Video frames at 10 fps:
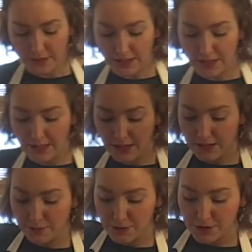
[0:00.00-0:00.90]

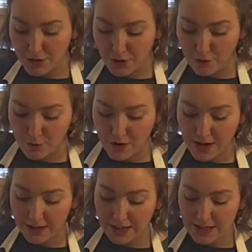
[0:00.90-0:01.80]
And I'm going to start
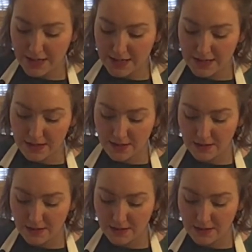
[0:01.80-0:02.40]
rocking again.